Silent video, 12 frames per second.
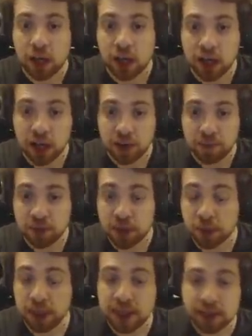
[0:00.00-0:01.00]
The
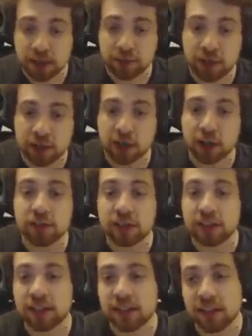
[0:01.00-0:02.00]
release of this
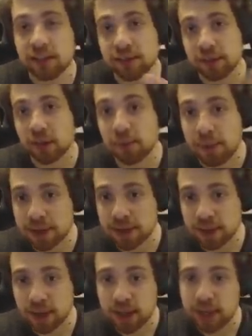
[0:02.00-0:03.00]
content is in 4 months.